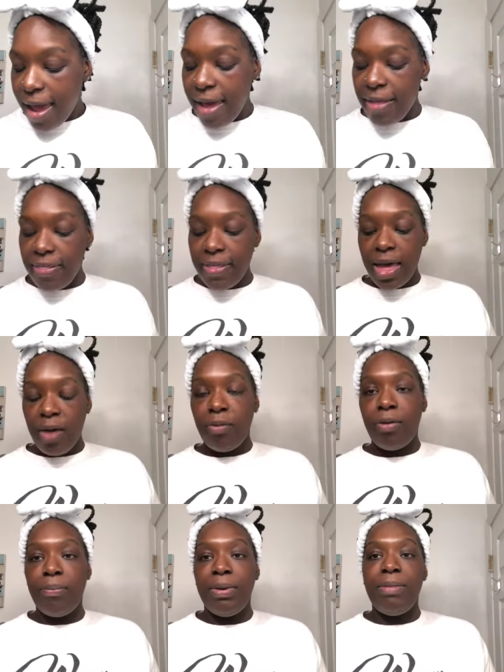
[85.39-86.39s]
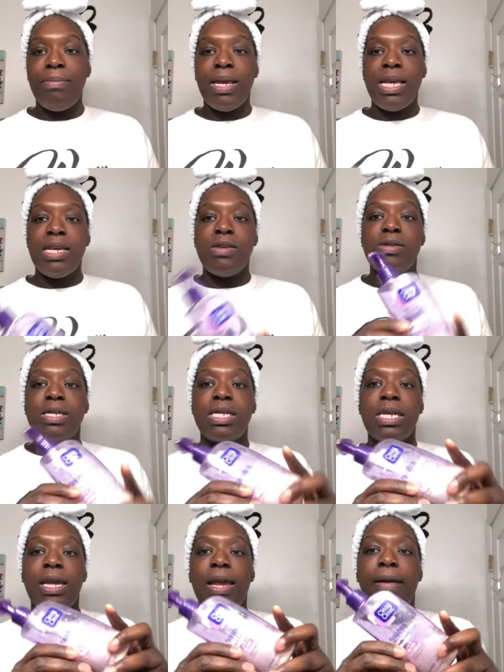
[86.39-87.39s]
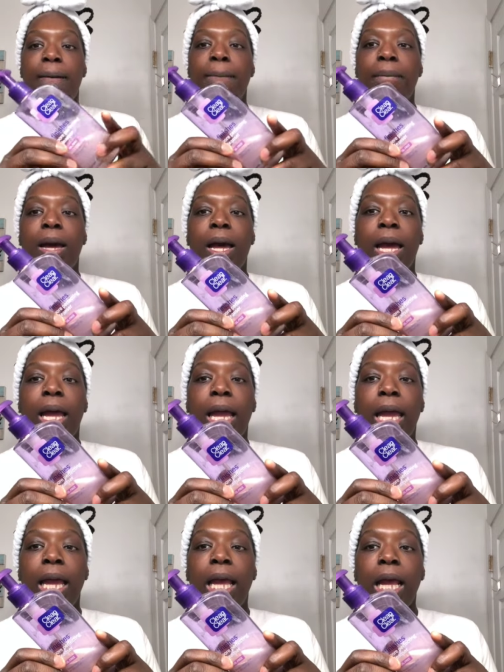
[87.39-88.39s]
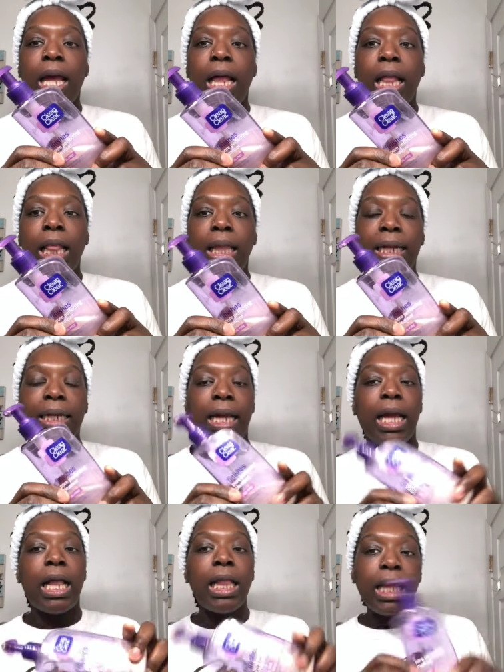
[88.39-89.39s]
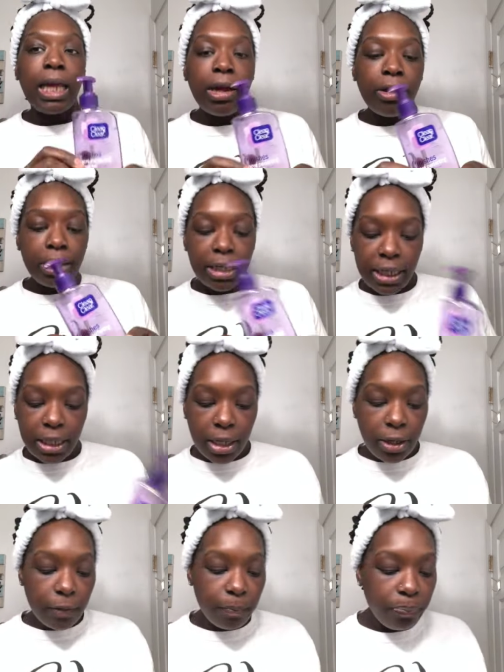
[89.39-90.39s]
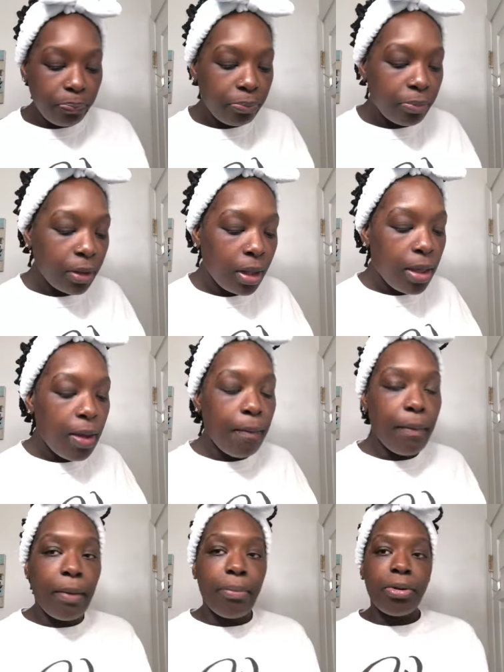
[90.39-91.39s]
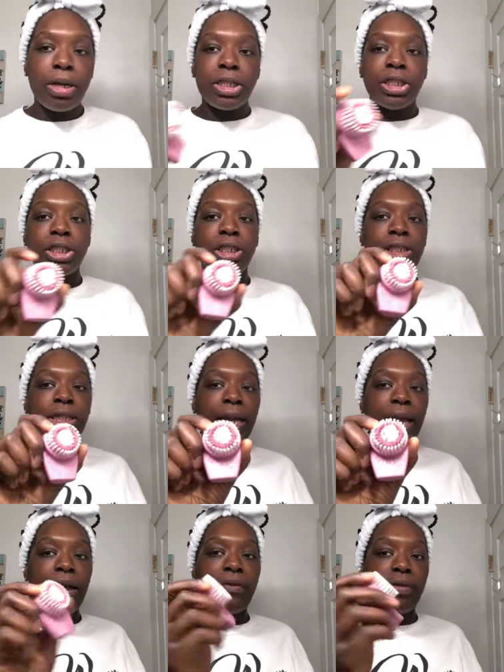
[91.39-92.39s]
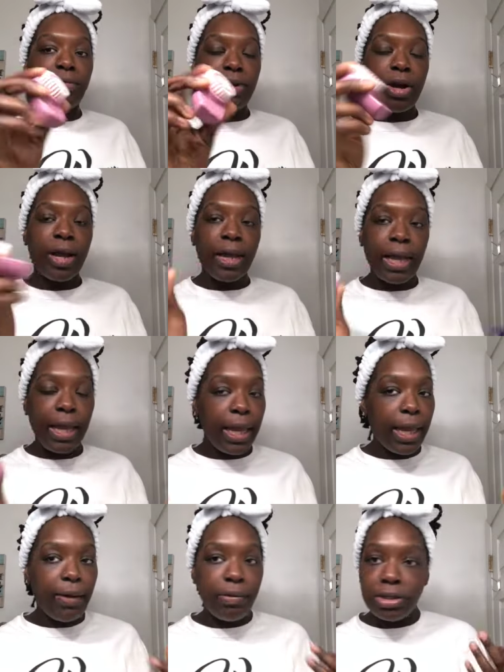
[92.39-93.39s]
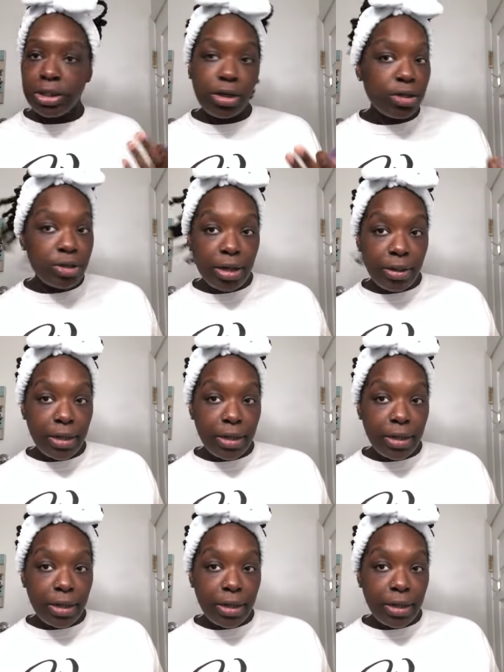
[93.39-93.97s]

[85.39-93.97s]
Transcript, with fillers: and that will be me using my Clean and Clear cleaner, my brush I got from Target, and we're just gonna start